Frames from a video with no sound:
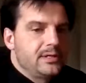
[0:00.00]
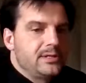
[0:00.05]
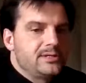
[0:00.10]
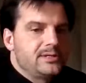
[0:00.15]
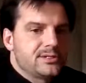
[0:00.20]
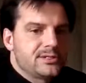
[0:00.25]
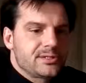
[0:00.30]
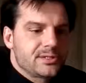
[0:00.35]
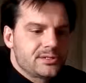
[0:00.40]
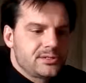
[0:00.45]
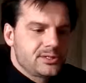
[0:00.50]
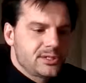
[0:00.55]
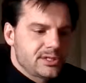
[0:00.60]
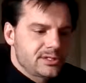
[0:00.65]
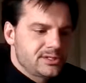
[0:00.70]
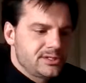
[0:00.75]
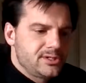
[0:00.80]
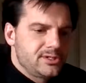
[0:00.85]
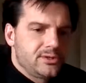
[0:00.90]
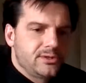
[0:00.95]
Just says,
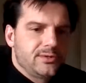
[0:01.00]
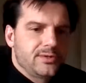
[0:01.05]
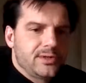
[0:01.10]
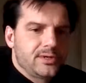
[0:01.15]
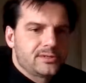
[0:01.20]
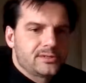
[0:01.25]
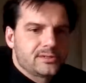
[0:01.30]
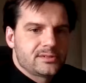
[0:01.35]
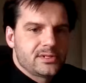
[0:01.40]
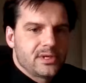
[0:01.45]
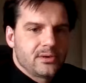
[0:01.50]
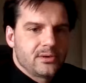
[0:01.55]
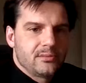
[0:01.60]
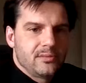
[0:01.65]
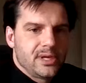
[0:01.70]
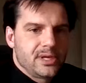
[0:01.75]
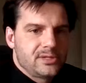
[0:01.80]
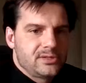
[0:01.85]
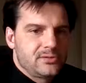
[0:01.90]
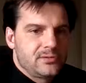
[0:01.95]
Jesse, do things to see how it
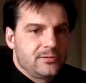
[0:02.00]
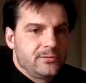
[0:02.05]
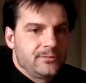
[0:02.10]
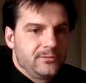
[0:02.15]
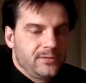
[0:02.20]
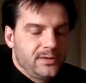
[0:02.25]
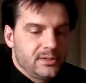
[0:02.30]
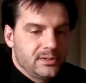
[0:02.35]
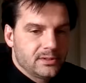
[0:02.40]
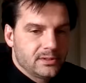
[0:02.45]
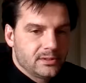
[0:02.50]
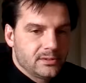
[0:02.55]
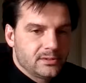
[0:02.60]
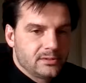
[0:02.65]
makes you feel,